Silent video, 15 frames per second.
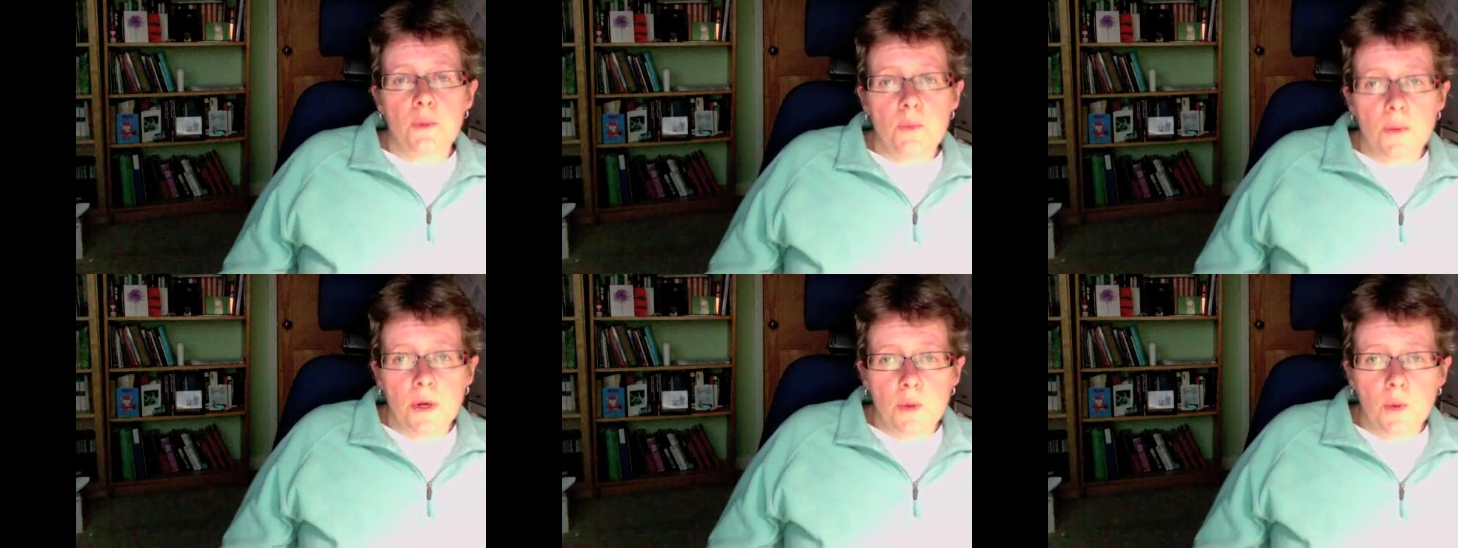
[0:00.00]

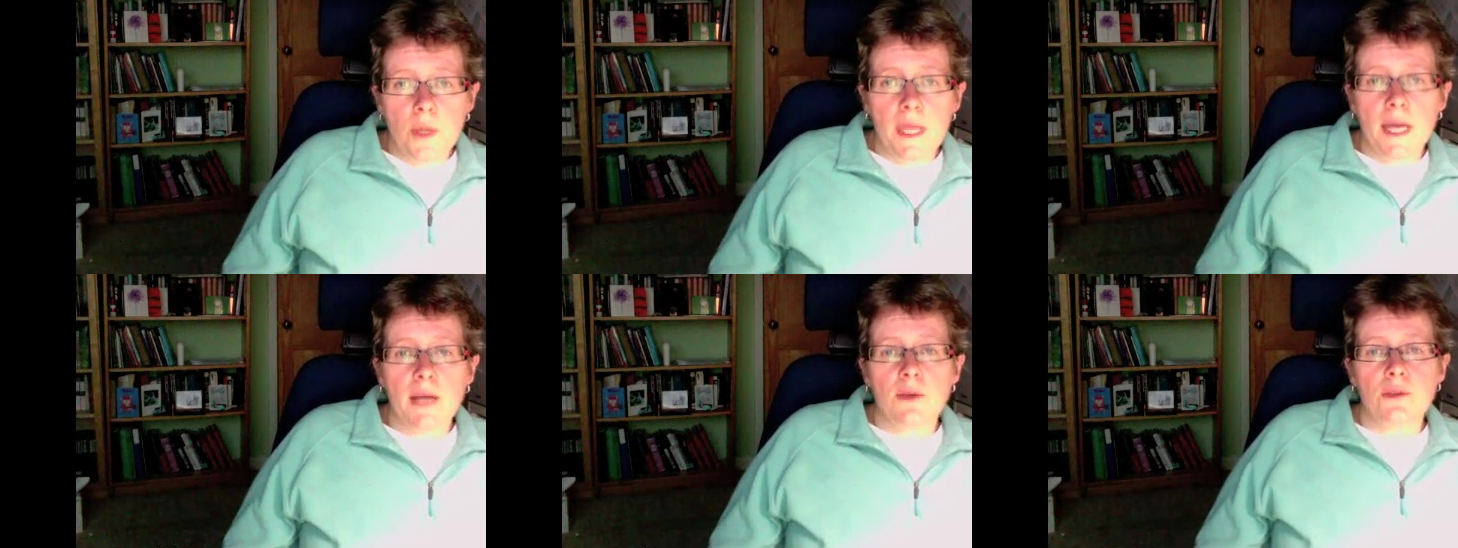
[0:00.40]
but
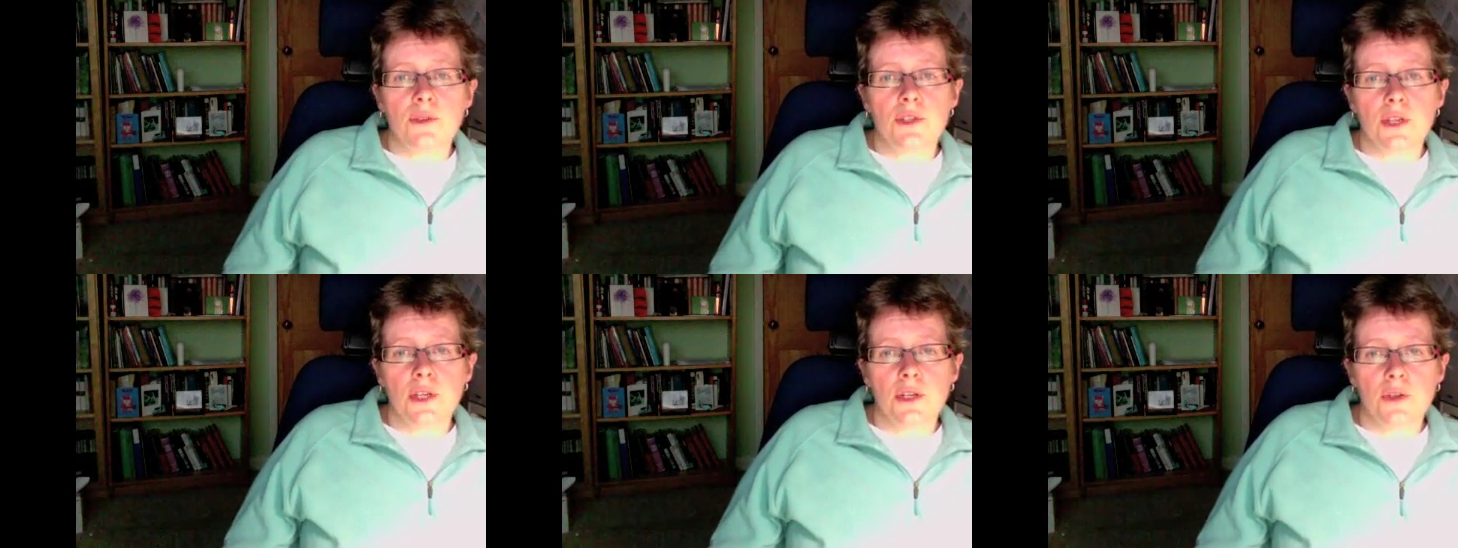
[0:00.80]

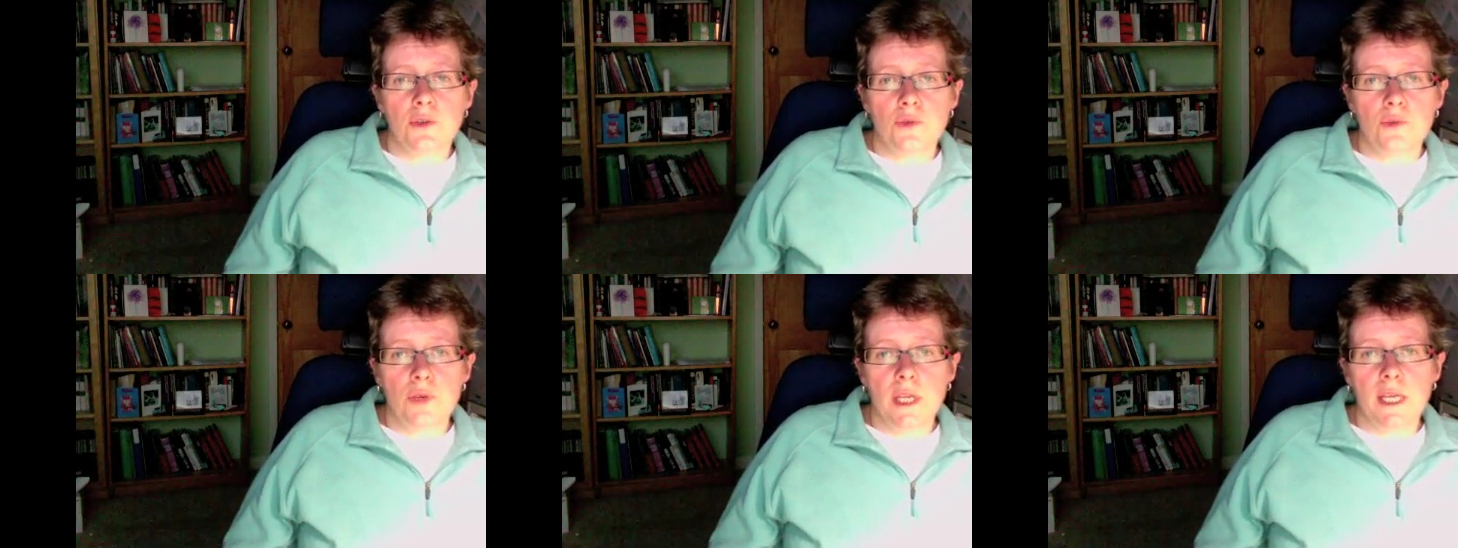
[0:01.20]
without
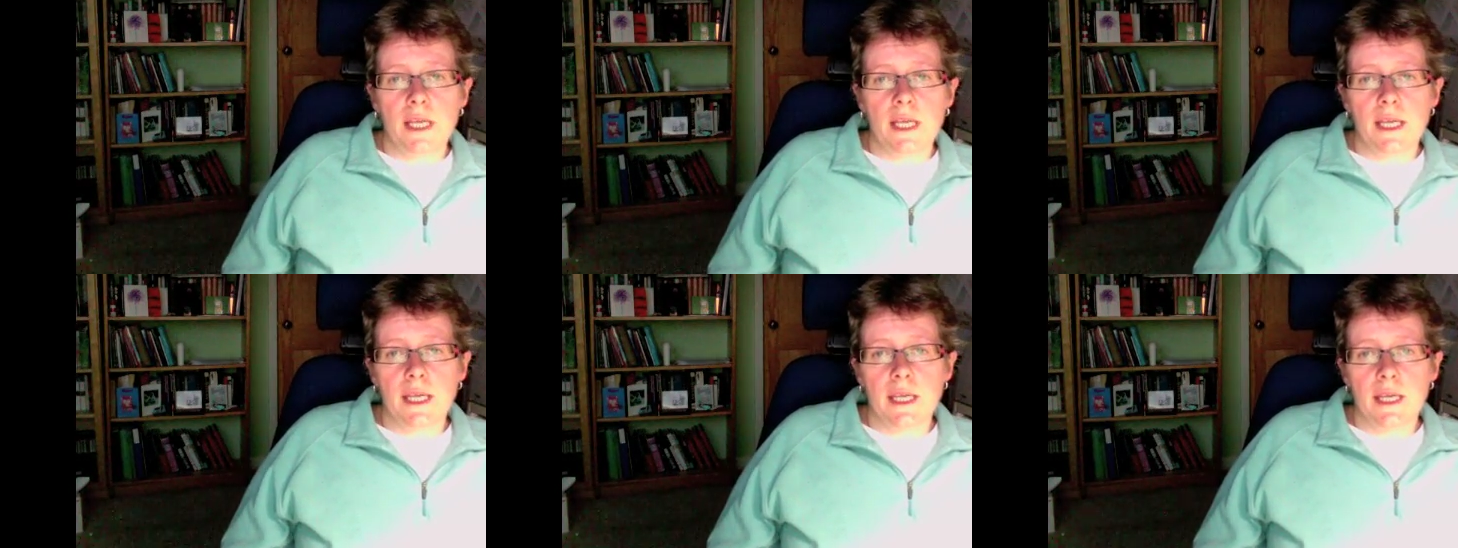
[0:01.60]

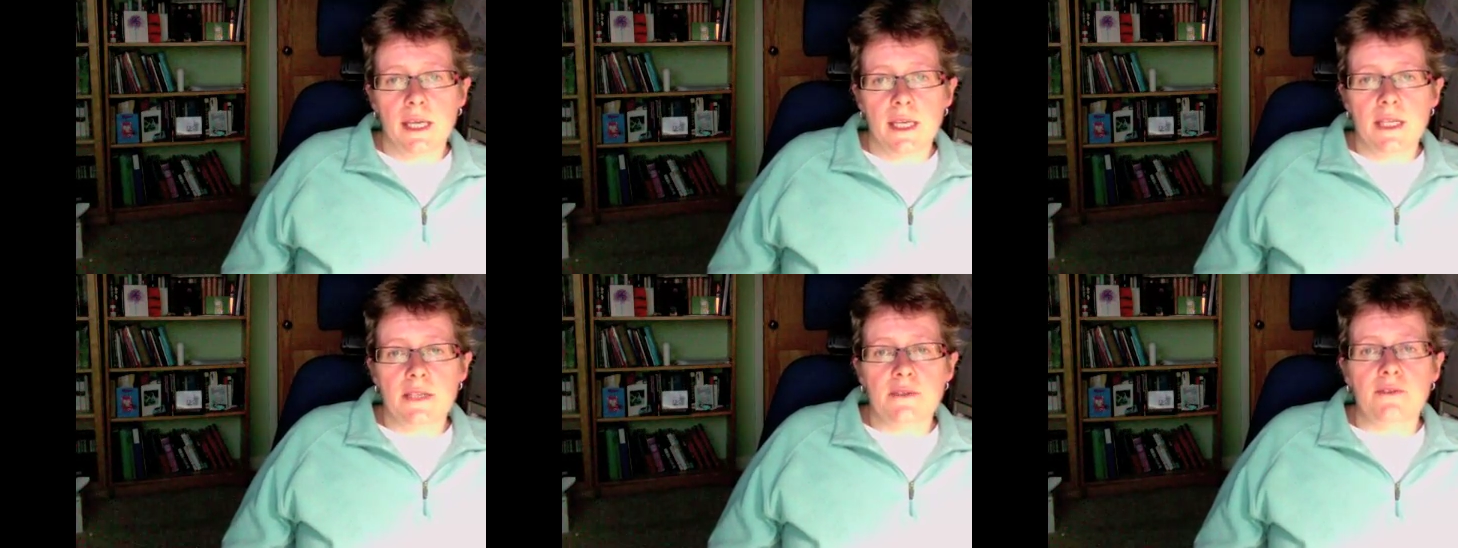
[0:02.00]
really
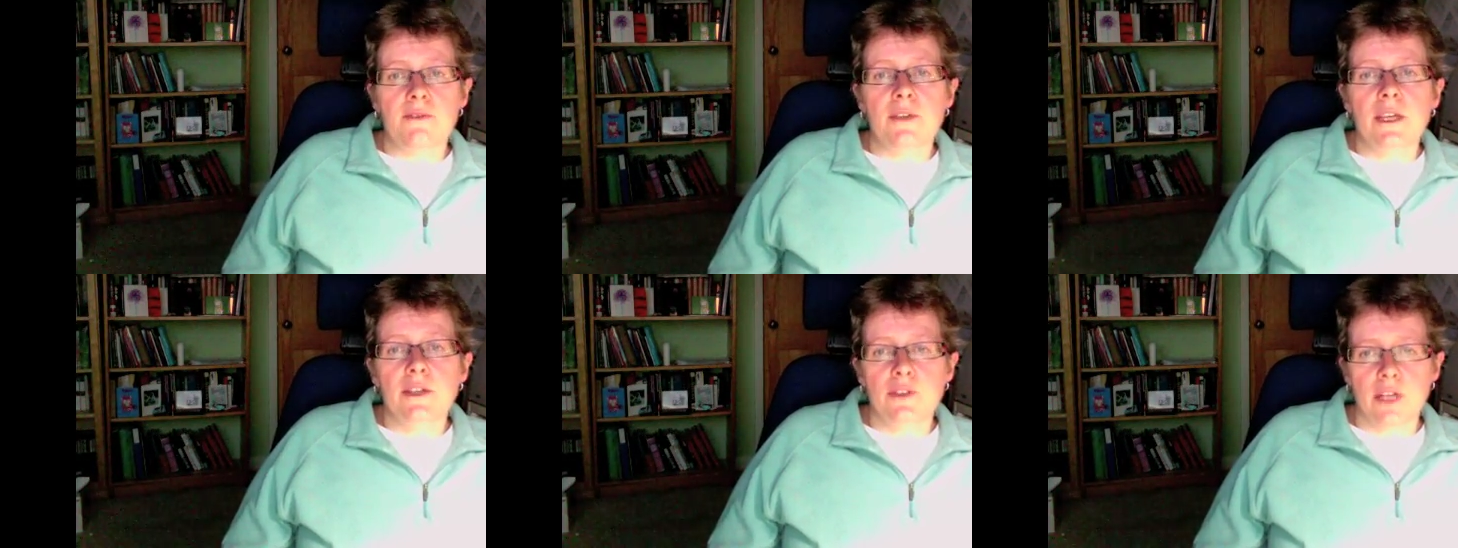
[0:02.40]

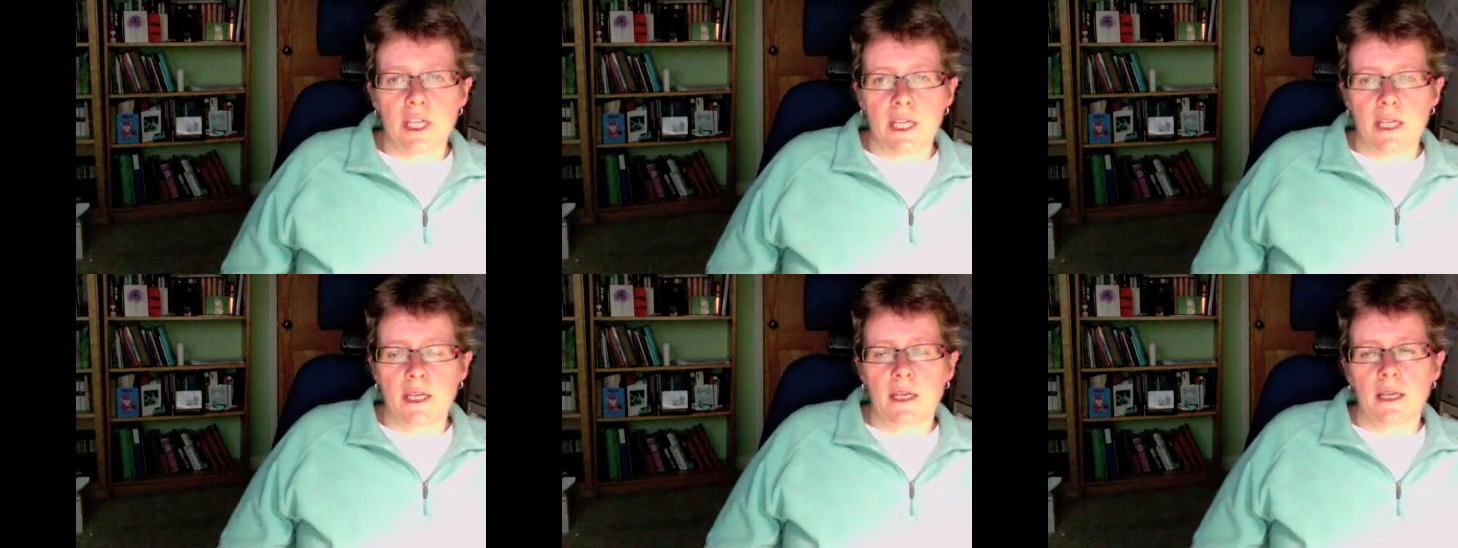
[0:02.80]
interfering